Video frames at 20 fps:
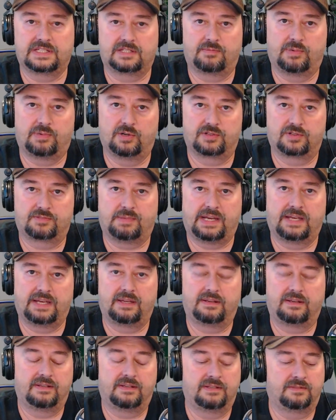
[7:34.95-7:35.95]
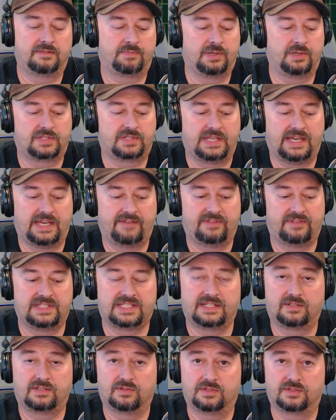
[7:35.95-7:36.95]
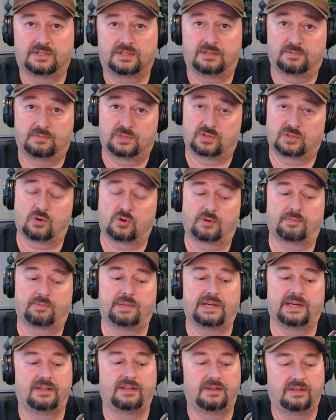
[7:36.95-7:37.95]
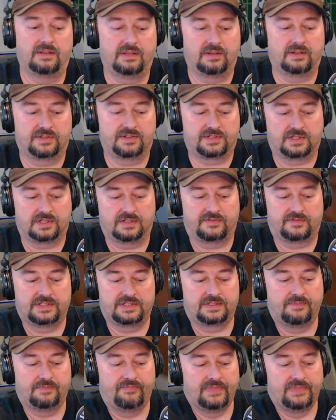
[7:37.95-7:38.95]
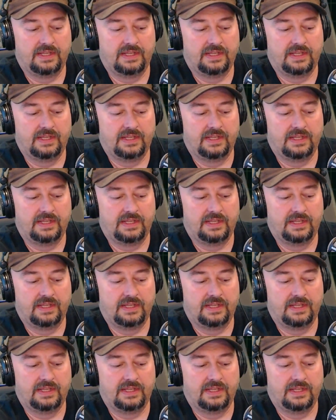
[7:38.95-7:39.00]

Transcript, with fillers: as opposed by opposed to having signals absorbed by the Earth's surface.